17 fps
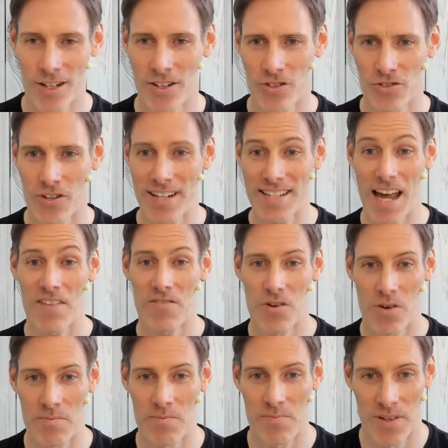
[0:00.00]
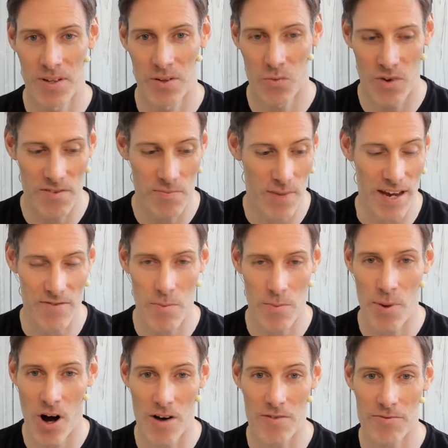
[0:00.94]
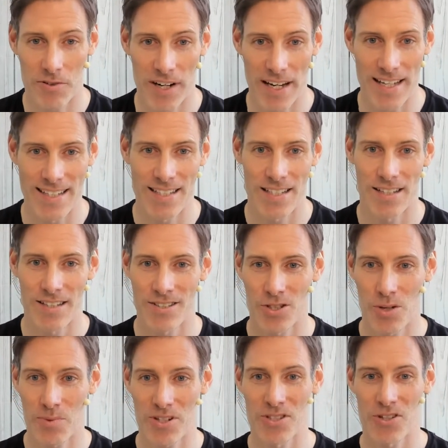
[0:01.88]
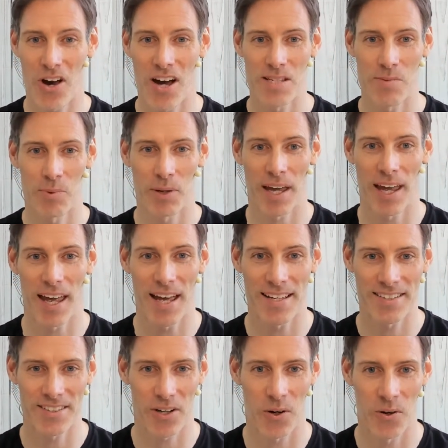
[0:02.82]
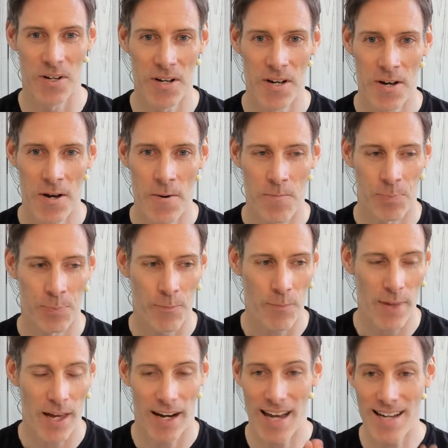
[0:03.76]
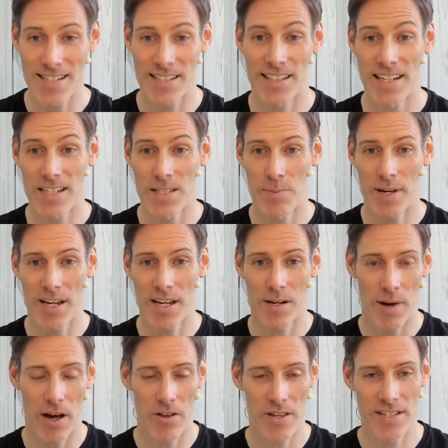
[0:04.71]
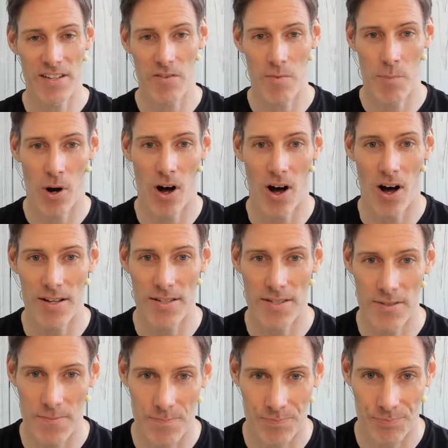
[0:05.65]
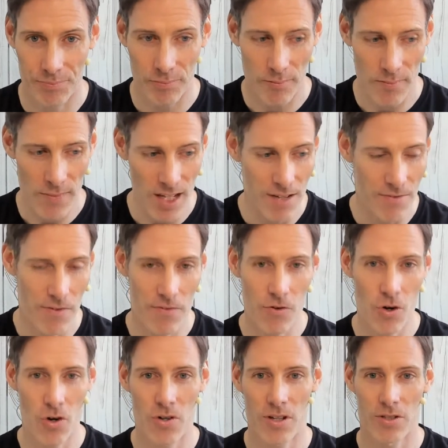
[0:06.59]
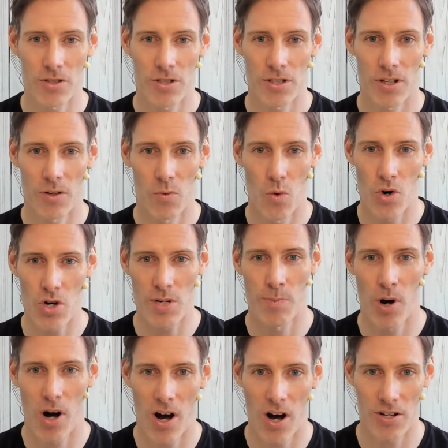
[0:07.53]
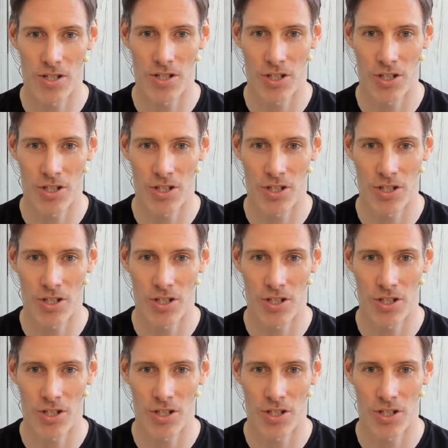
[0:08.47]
Great to have you in with me for part three. Super excited to be here. So and actually, speaking about these different parts, if you've not watched part